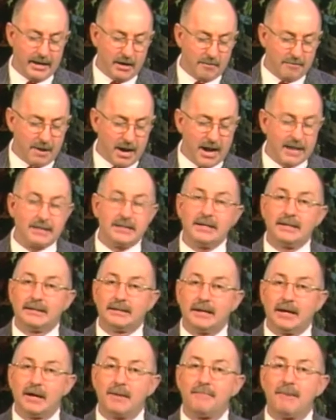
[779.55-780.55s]
hereby
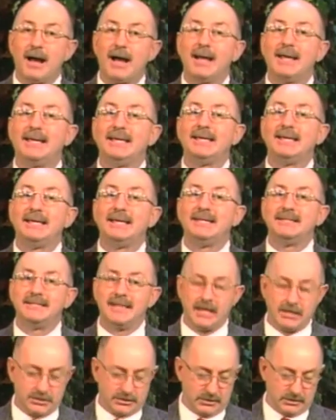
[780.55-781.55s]
declare my
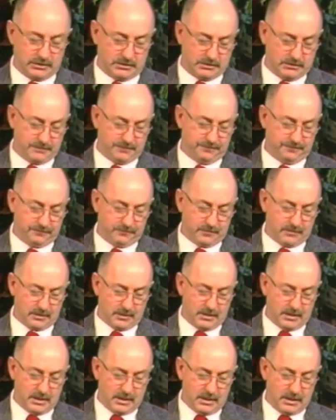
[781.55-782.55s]
intention.
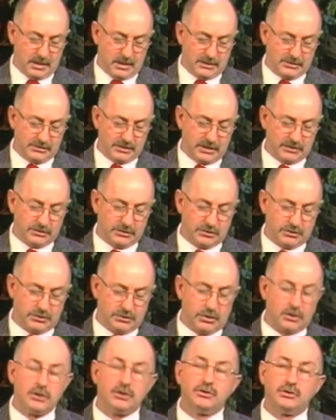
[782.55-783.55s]
He says
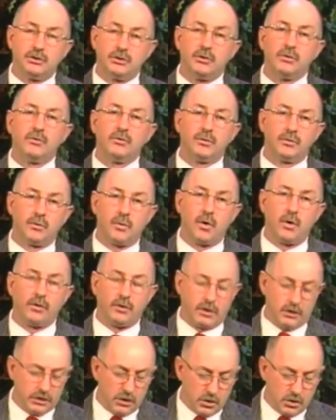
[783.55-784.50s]
to, quote,